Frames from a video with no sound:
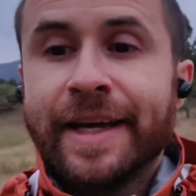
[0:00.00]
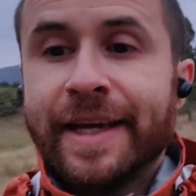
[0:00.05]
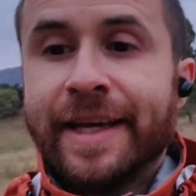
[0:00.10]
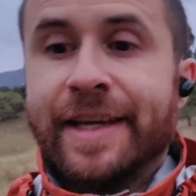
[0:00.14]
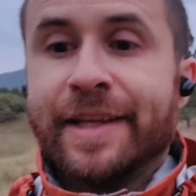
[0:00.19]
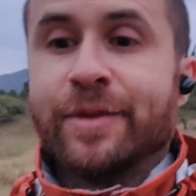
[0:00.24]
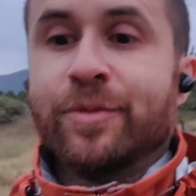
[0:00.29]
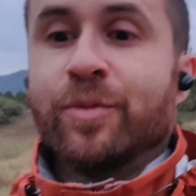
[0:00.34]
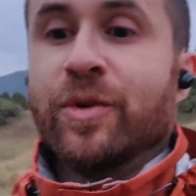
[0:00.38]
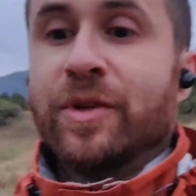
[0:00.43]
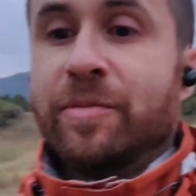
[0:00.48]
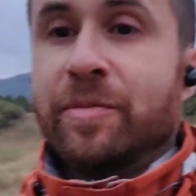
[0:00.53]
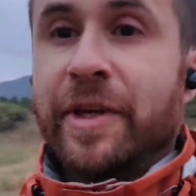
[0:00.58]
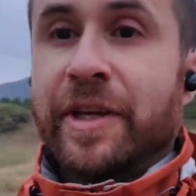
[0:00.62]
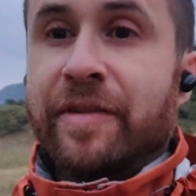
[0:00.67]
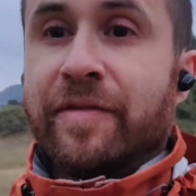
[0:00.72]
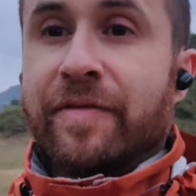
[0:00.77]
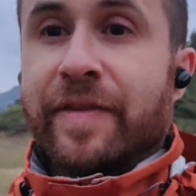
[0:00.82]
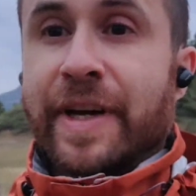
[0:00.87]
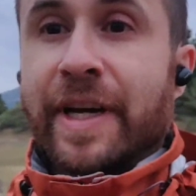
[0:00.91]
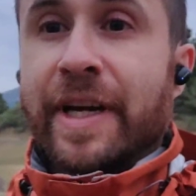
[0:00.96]
it would
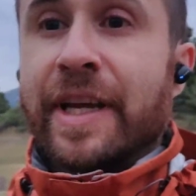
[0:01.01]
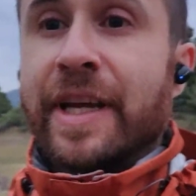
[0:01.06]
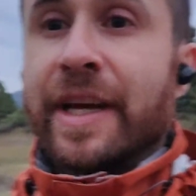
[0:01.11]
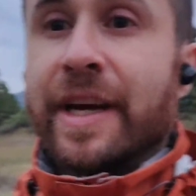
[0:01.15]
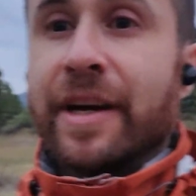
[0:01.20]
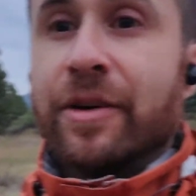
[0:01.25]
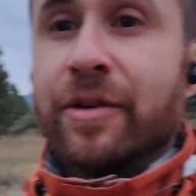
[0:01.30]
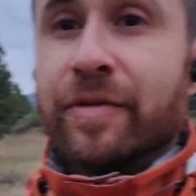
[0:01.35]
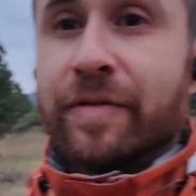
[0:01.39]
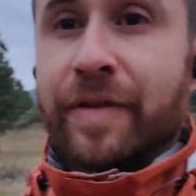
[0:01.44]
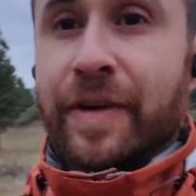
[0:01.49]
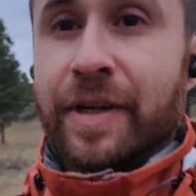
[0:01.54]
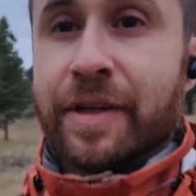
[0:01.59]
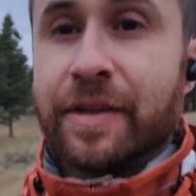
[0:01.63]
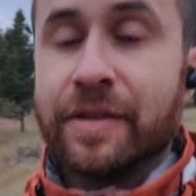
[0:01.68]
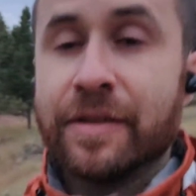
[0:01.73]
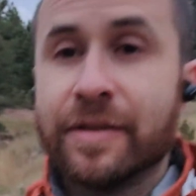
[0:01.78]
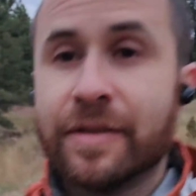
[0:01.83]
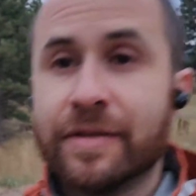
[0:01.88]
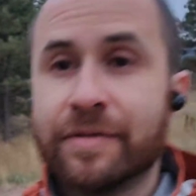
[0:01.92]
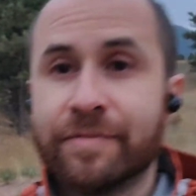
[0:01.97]
be very
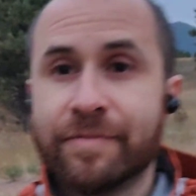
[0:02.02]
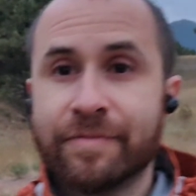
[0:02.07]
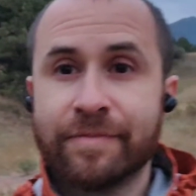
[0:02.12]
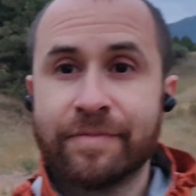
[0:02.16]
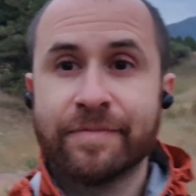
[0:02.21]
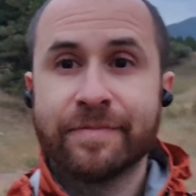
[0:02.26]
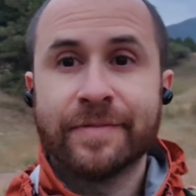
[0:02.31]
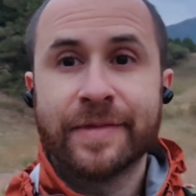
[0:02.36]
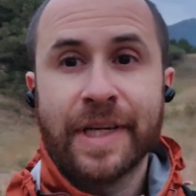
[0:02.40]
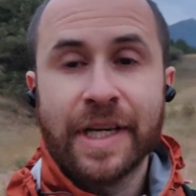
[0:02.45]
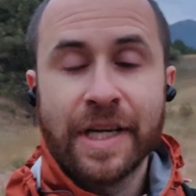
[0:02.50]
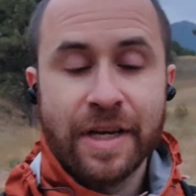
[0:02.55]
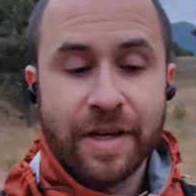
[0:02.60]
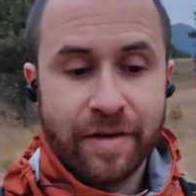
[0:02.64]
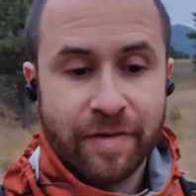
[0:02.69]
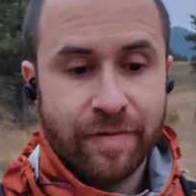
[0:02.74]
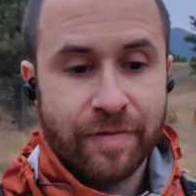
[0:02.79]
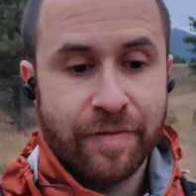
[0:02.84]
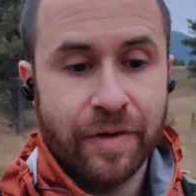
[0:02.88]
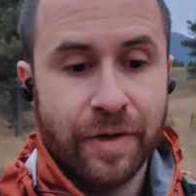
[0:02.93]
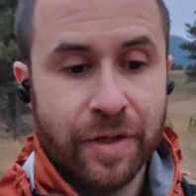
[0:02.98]
helpful
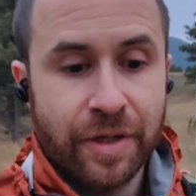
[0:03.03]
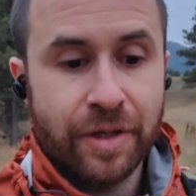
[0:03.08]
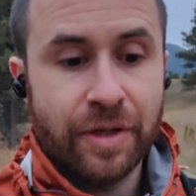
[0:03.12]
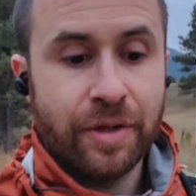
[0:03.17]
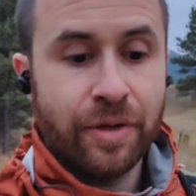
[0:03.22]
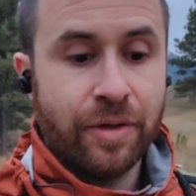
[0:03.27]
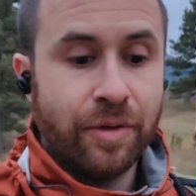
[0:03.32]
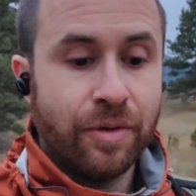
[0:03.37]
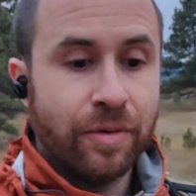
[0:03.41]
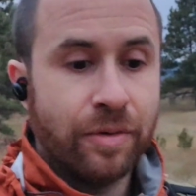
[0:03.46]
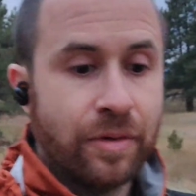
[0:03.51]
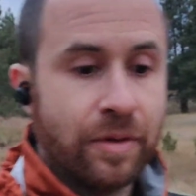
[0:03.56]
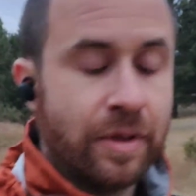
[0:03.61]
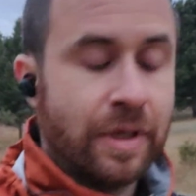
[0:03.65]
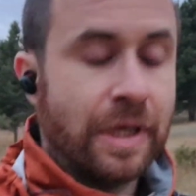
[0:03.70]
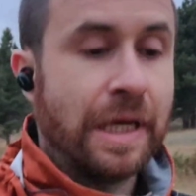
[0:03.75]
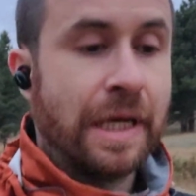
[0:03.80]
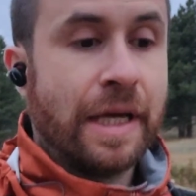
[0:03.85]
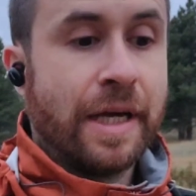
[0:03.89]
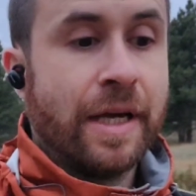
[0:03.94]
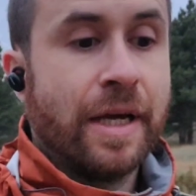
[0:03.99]
for you
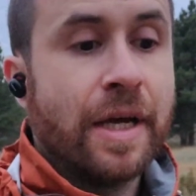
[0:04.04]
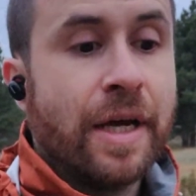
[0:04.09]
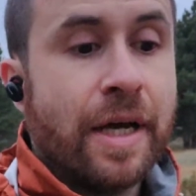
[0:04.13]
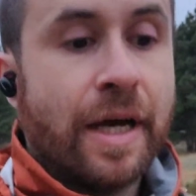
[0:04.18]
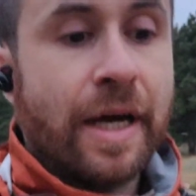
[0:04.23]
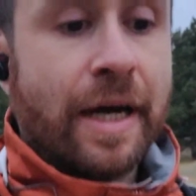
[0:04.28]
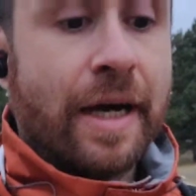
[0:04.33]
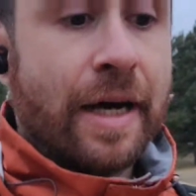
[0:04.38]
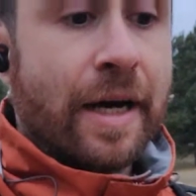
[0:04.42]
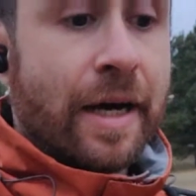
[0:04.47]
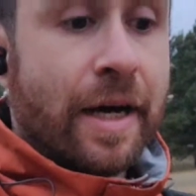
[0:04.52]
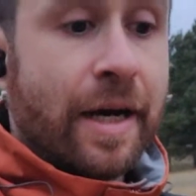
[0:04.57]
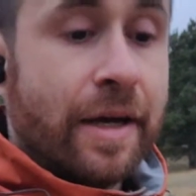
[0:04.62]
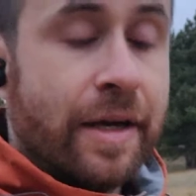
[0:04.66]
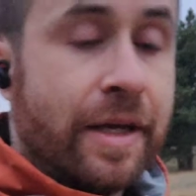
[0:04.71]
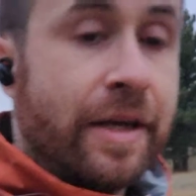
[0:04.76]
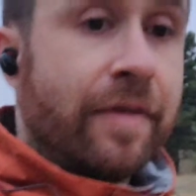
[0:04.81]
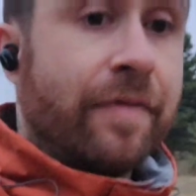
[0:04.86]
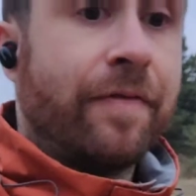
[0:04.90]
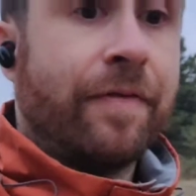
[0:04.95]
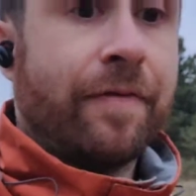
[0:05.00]

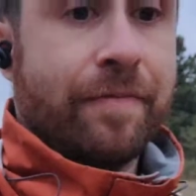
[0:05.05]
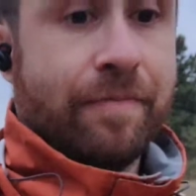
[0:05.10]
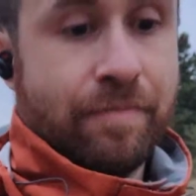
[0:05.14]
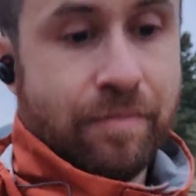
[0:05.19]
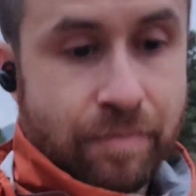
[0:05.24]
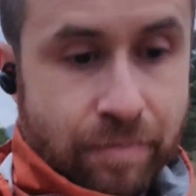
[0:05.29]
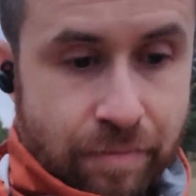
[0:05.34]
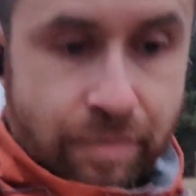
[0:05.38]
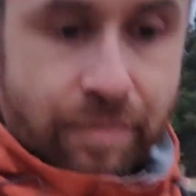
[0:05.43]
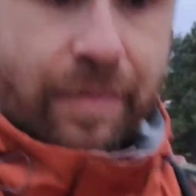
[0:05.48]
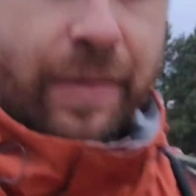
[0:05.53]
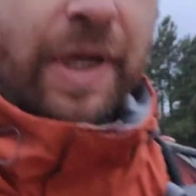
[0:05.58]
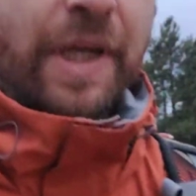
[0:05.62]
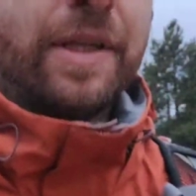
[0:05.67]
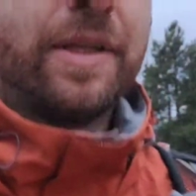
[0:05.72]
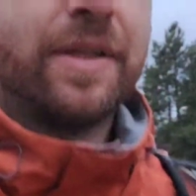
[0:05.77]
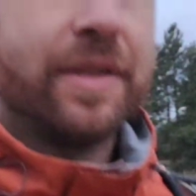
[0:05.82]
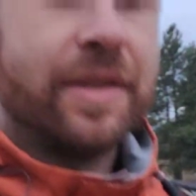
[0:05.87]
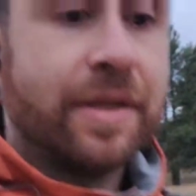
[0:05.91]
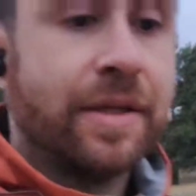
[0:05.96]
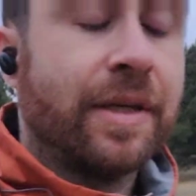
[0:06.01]
if
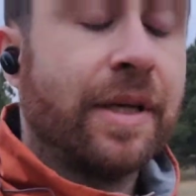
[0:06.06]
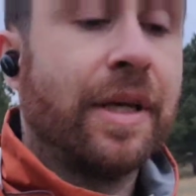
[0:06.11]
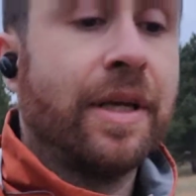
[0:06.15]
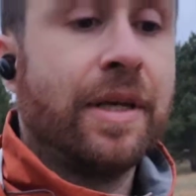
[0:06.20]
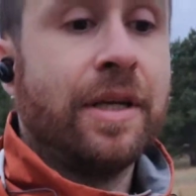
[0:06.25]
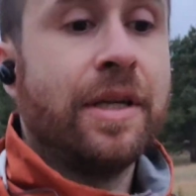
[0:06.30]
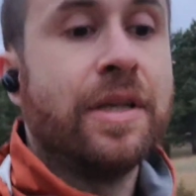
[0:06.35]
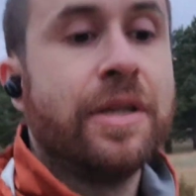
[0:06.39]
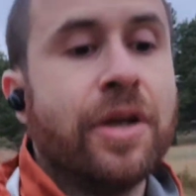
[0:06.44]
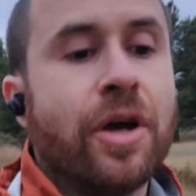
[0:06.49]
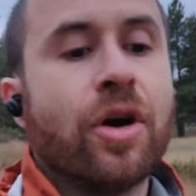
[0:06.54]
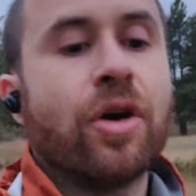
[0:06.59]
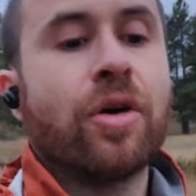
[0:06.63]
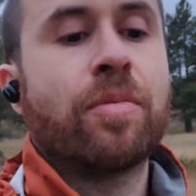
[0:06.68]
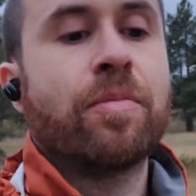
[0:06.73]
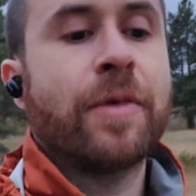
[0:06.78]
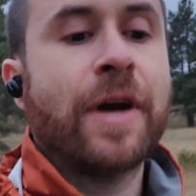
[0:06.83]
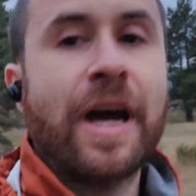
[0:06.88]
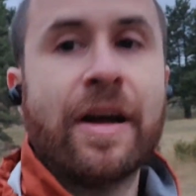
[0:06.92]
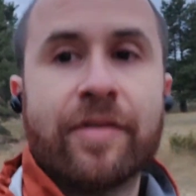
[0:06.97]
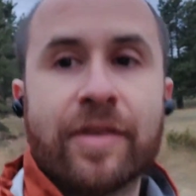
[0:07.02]
it's in your
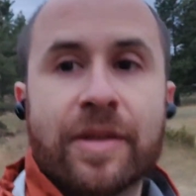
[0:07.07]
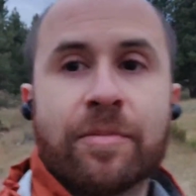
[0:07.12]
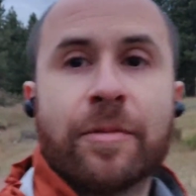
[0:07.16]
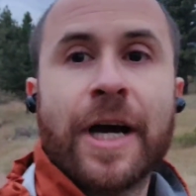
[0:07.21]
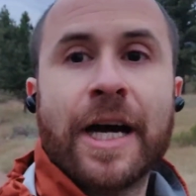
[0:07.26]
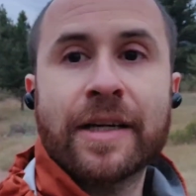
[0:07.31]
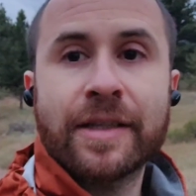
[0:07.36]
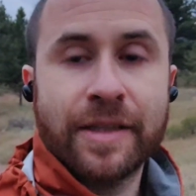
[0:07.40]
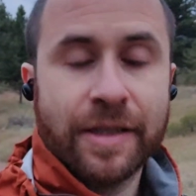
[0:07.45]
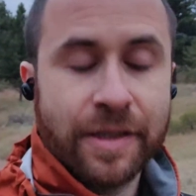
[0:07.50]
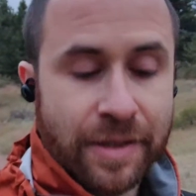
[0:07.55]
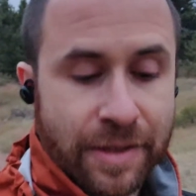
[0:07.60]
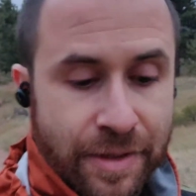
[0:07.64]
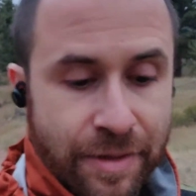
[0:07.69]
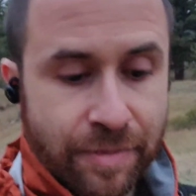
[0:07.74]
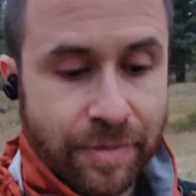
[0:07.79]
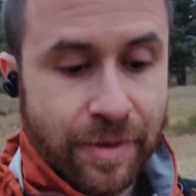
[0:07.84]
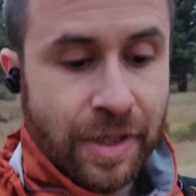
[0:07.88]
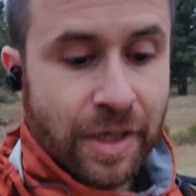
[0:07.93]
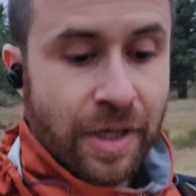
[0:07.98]
private practice